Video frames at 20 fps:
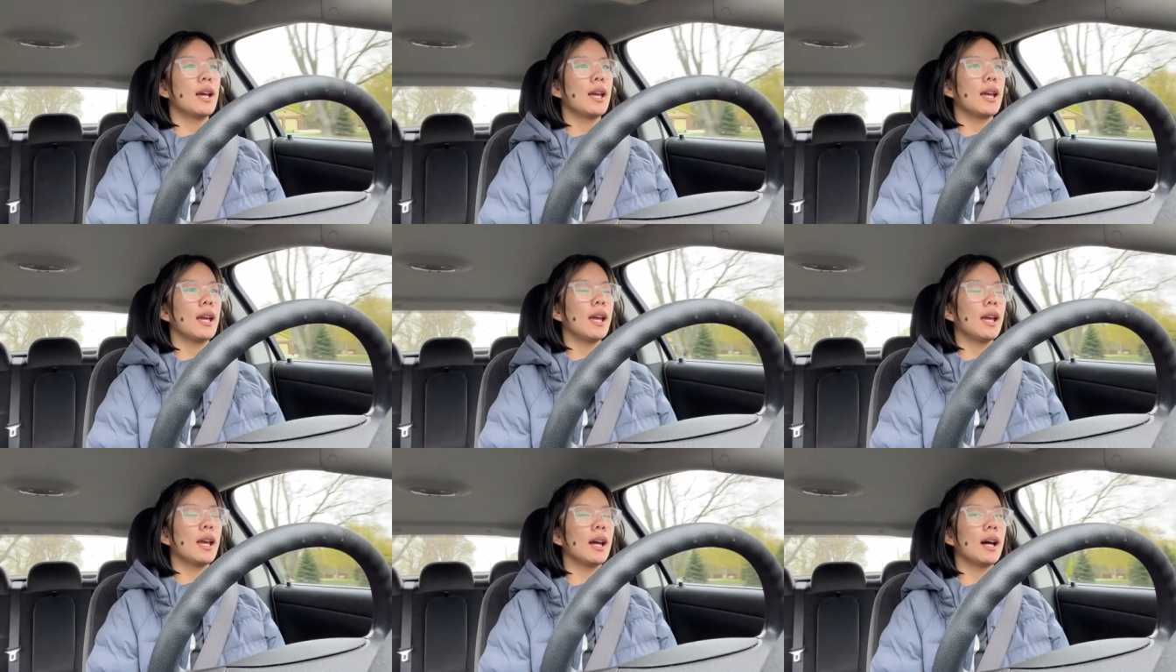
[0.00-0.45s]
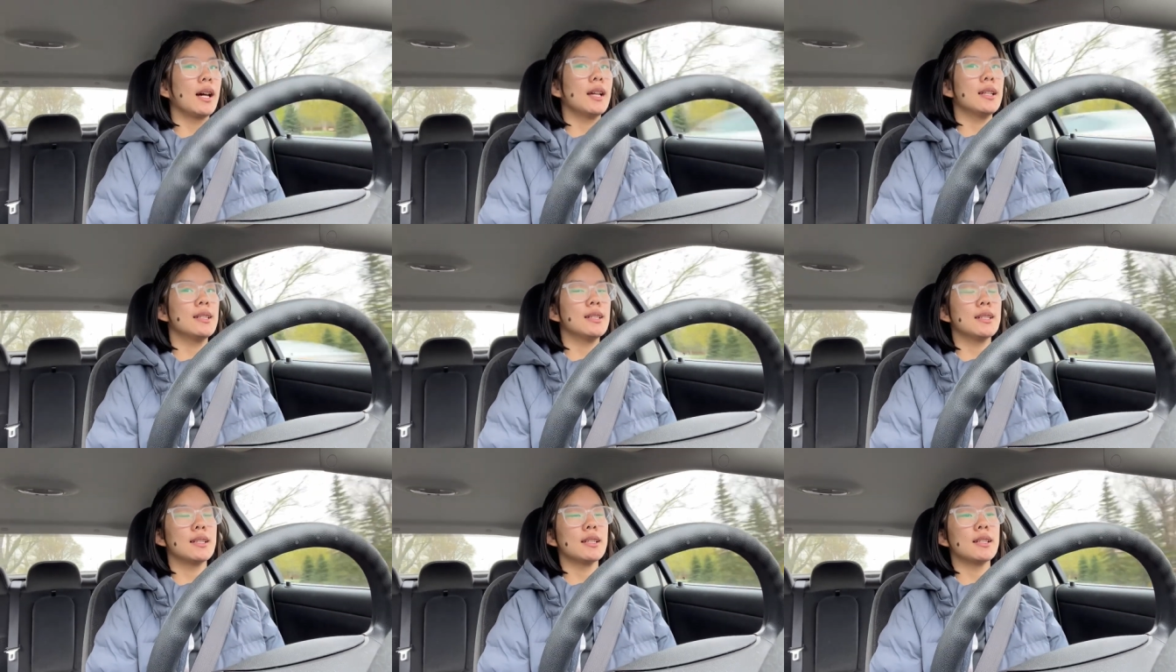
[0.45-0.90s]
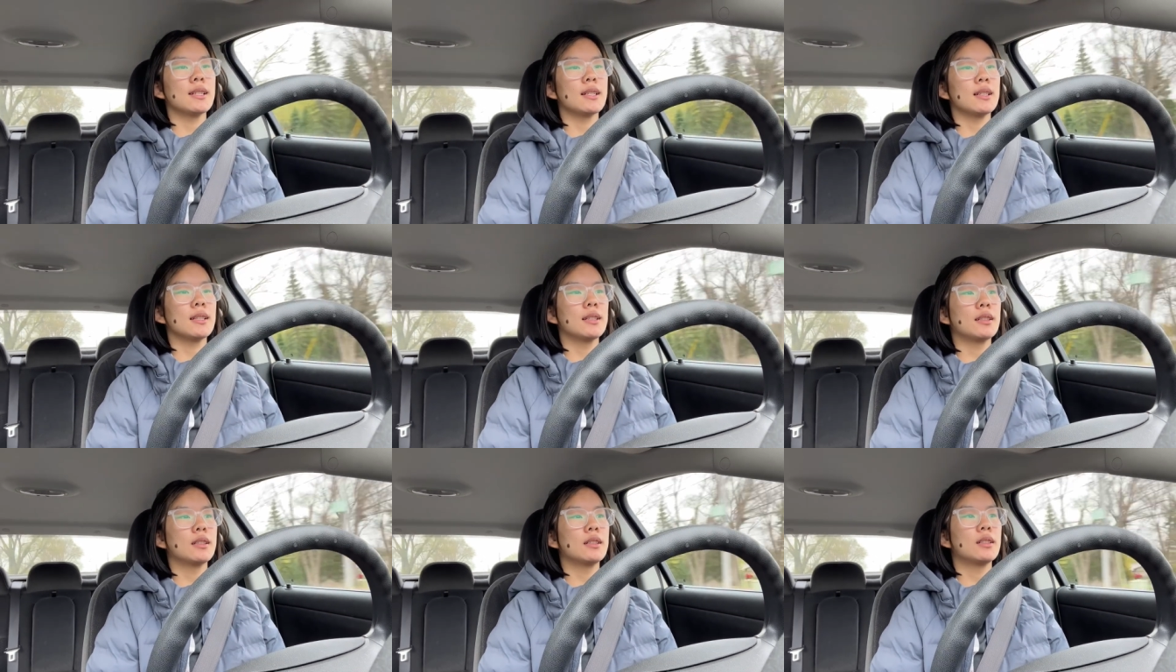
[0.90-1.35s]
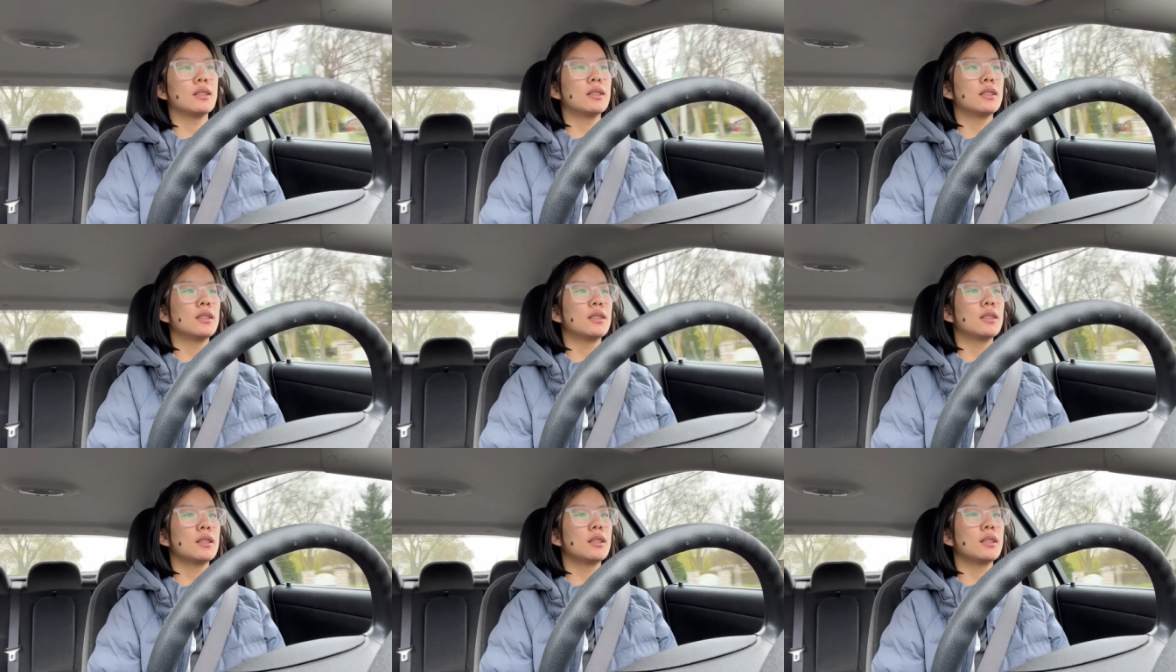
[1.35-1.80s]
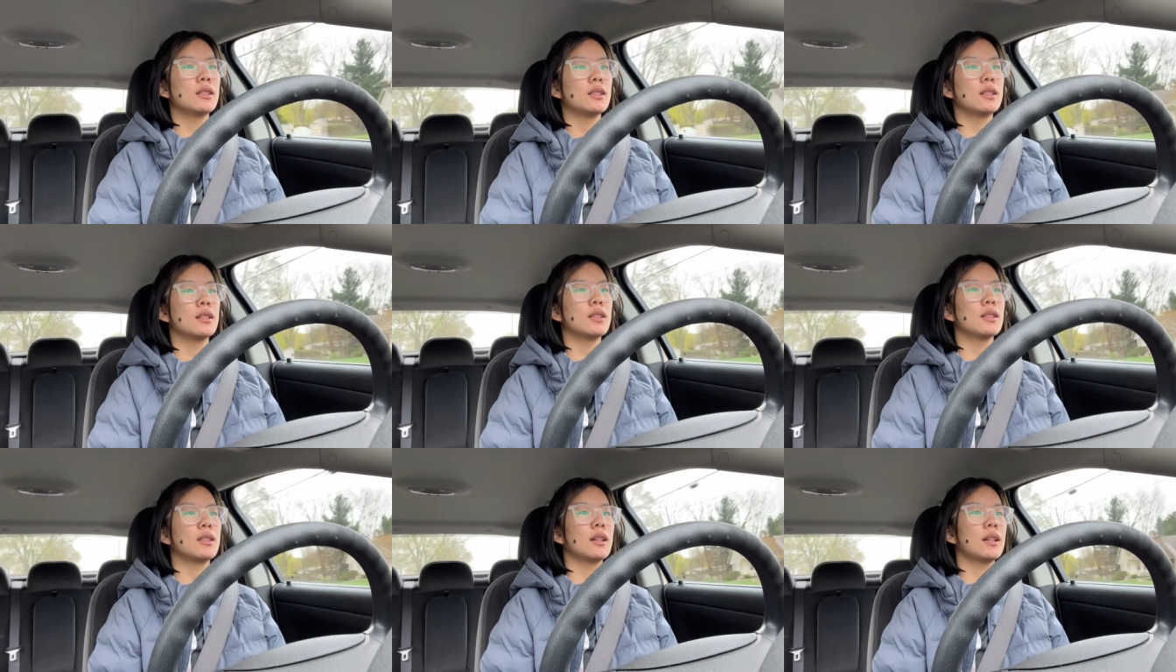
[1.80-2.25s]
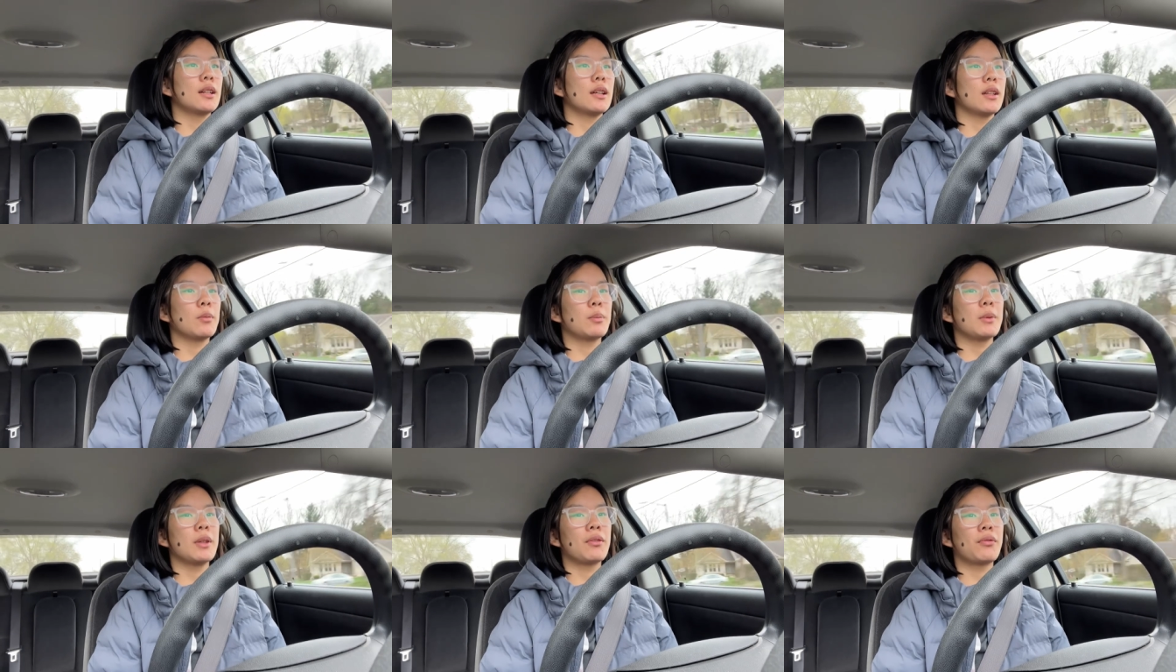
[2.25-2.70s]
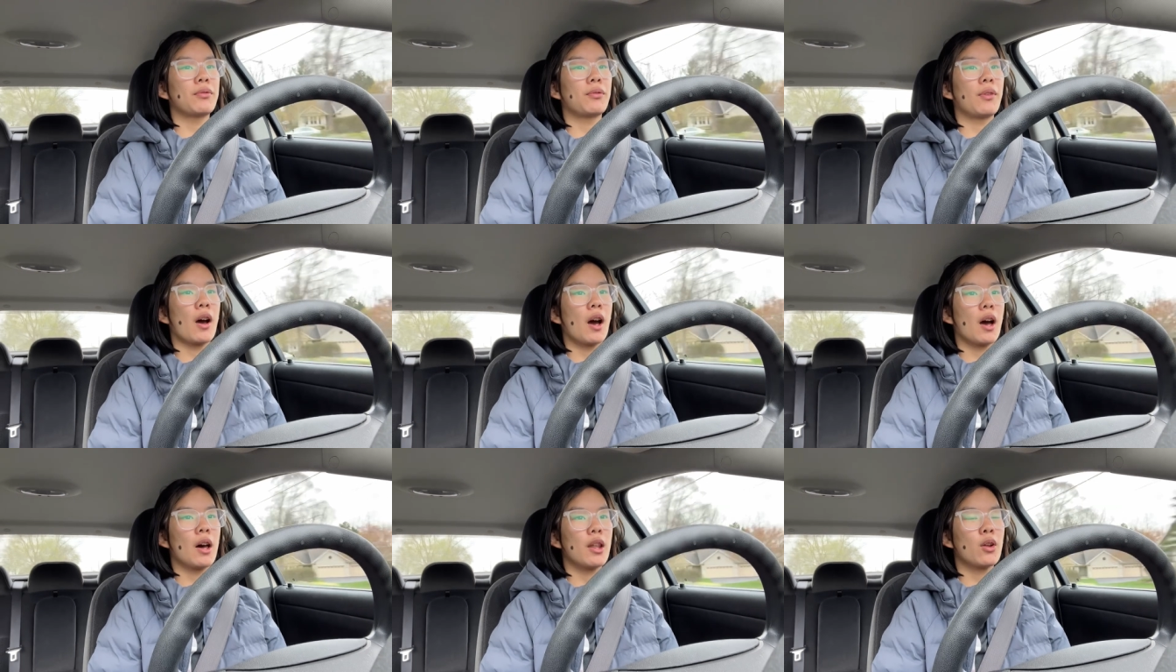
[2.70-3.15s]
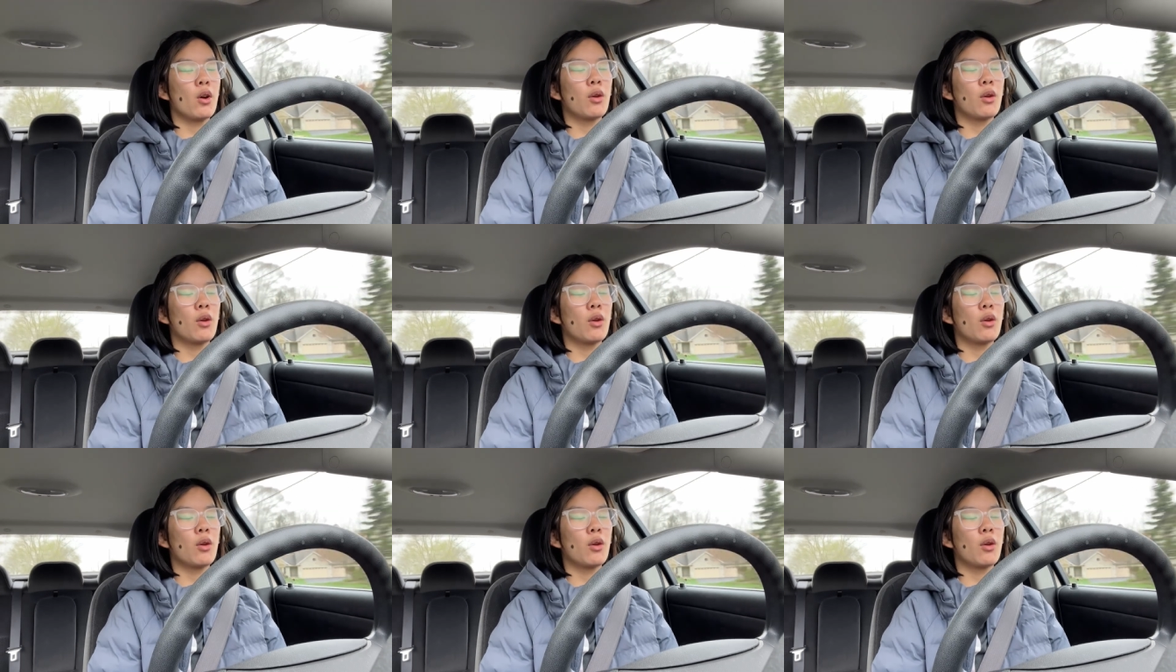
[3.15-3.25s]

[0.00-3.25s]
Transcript: and uh, it'll be fun.